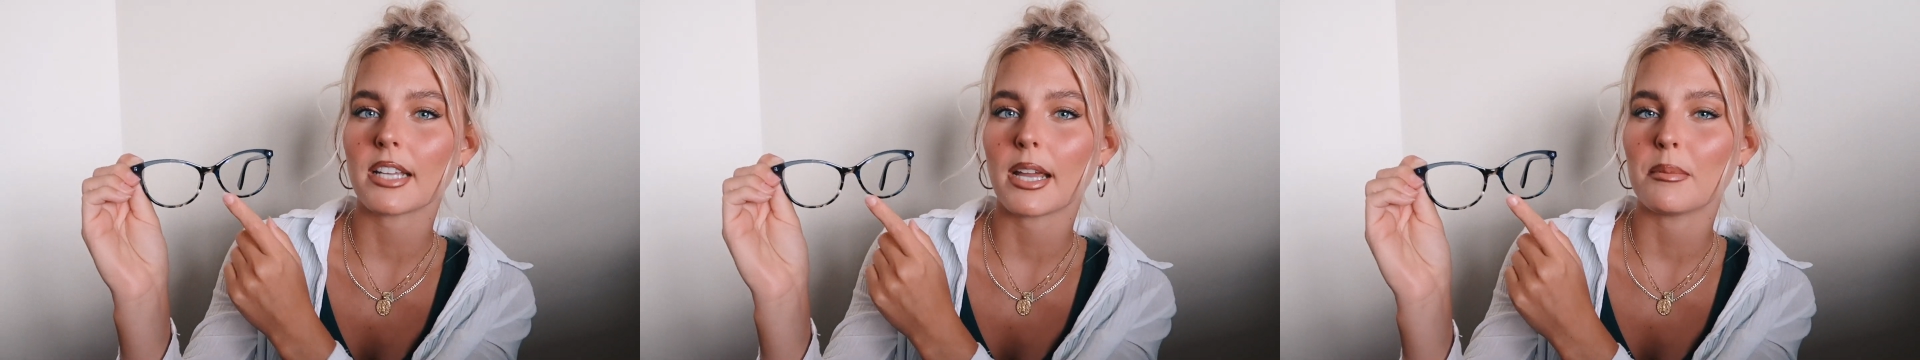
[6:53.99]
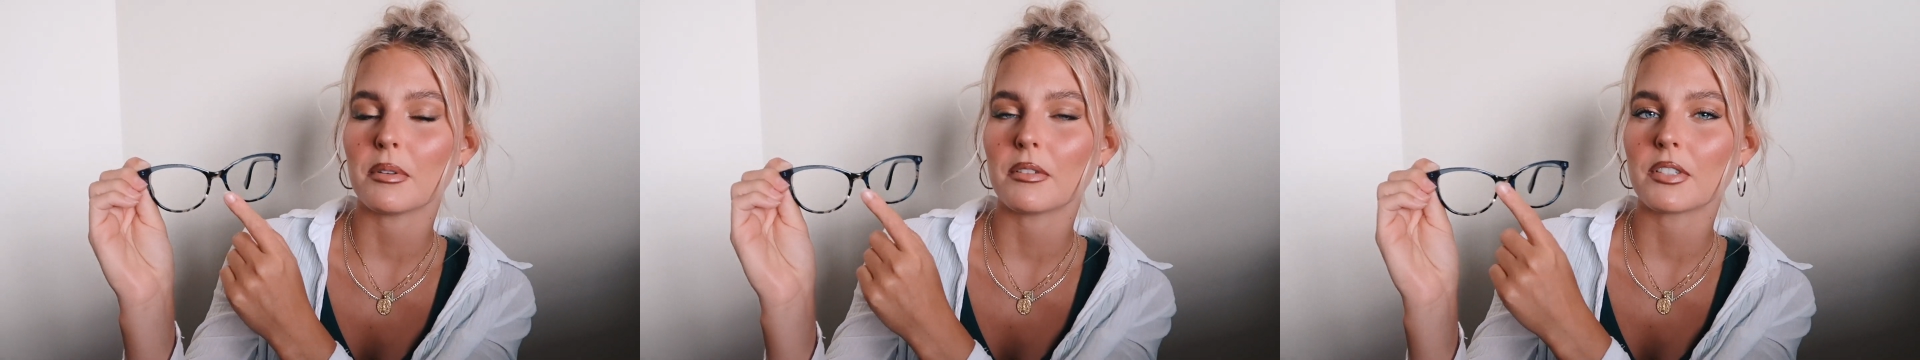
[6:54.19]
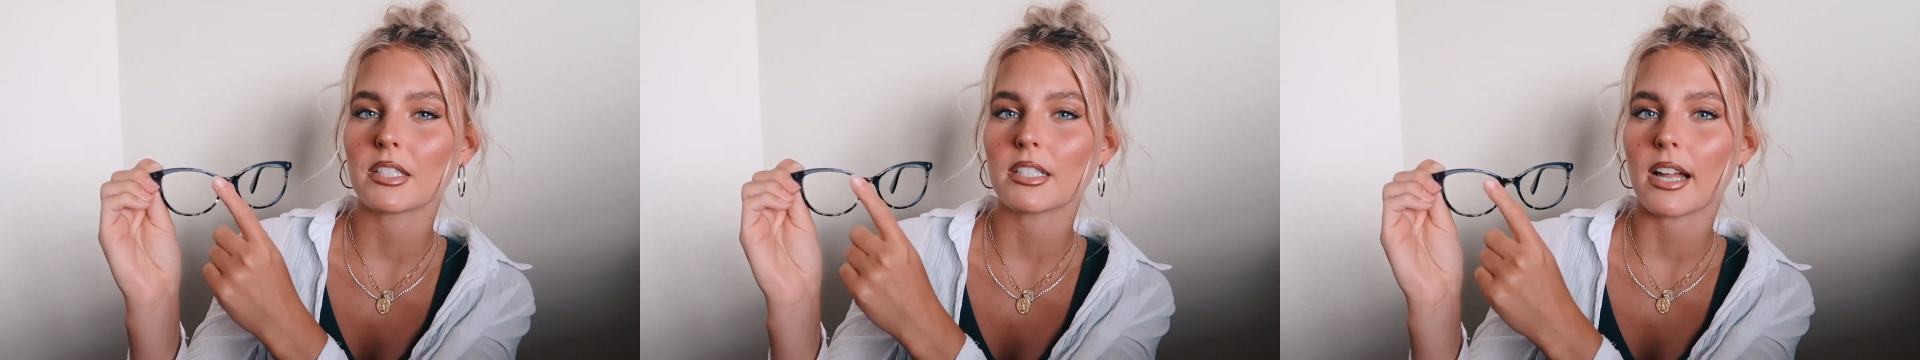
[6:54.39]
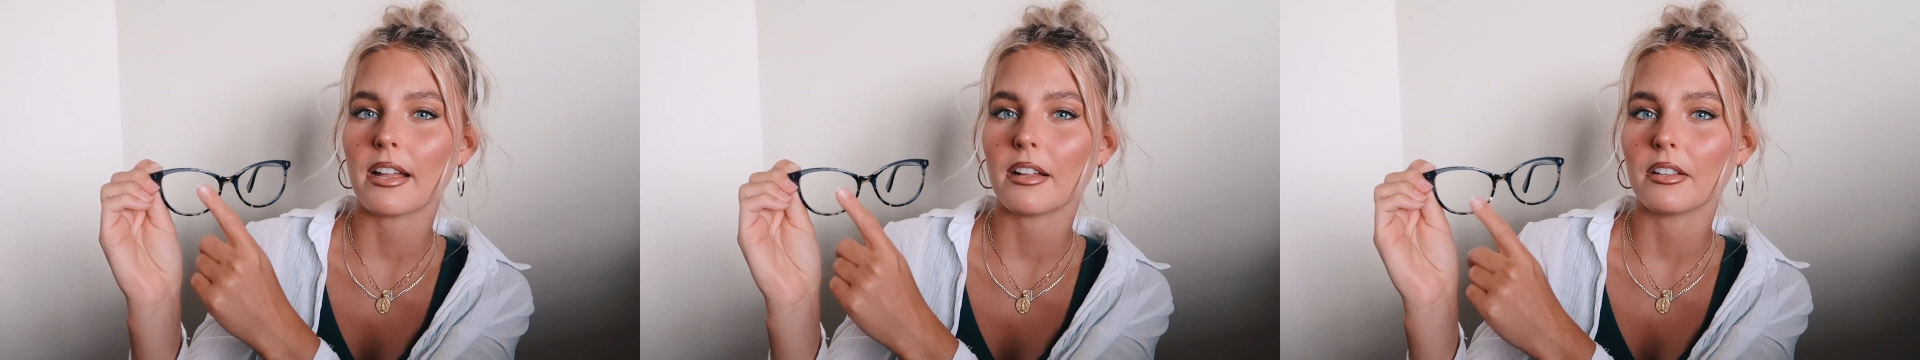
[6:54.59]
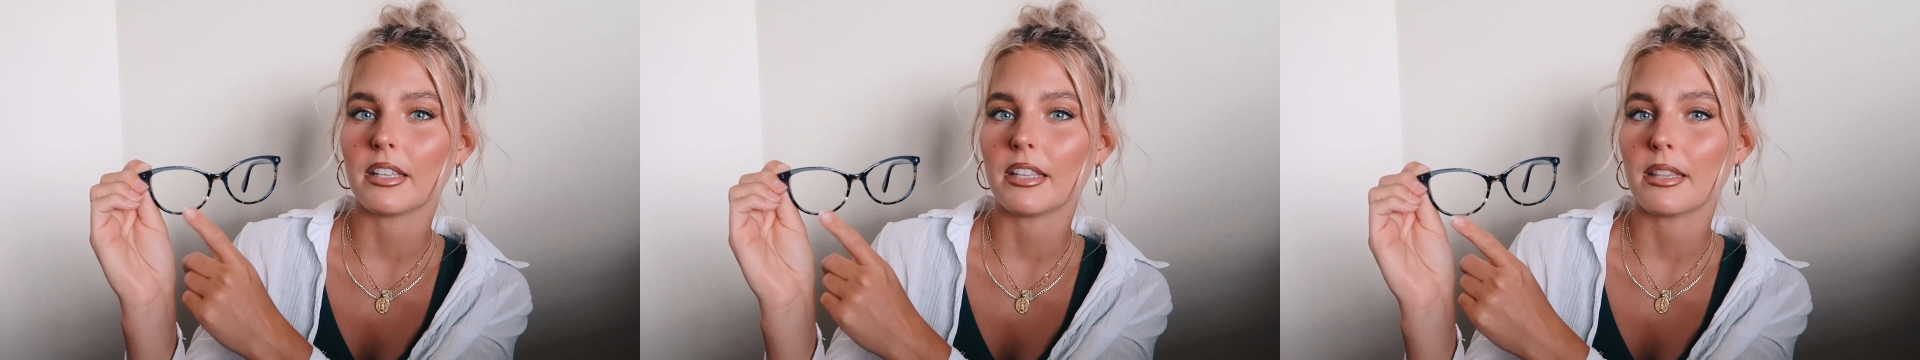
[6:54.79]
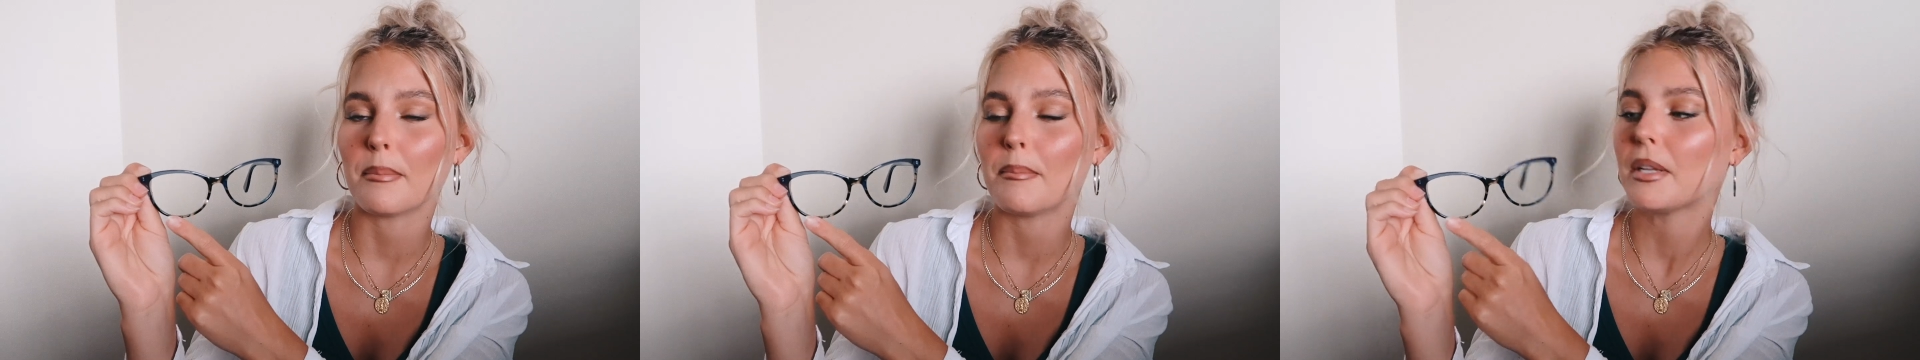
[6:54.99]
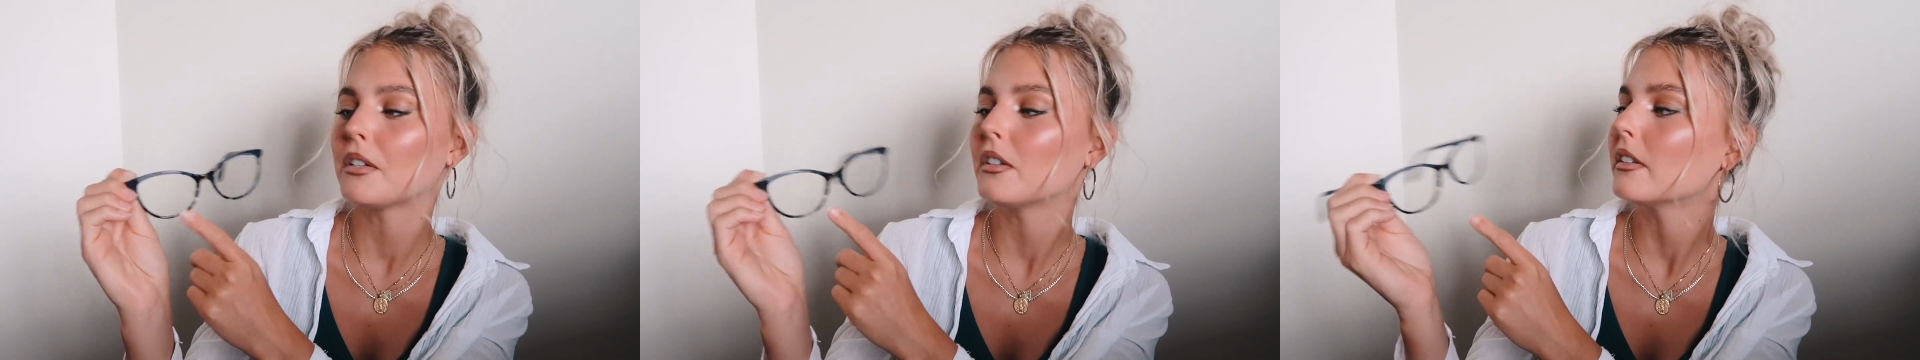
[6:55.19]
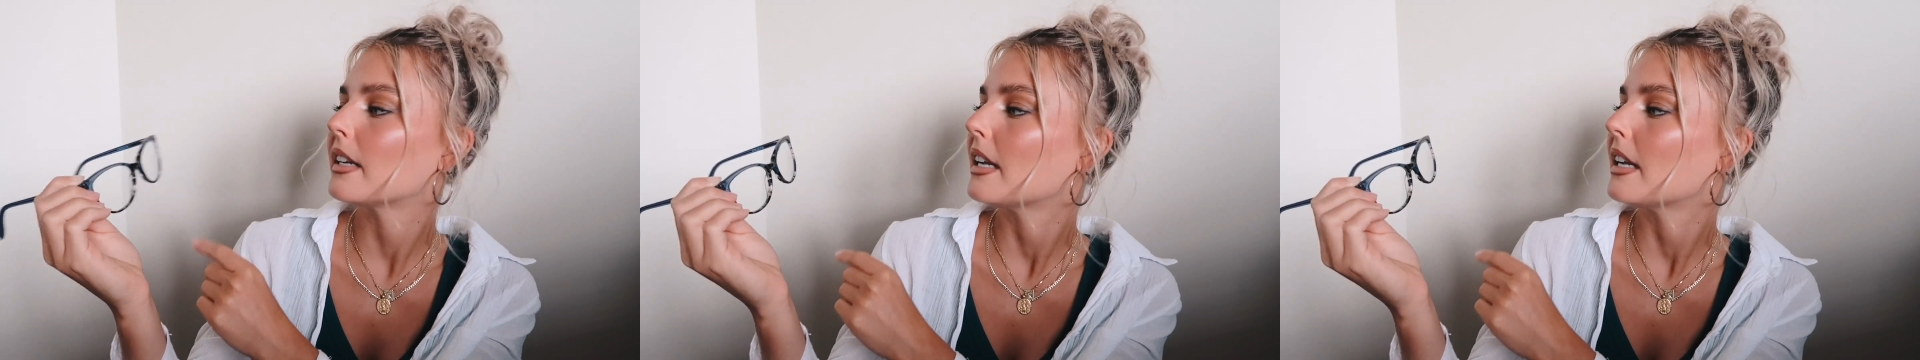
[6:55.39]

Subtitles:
type of style in the middle,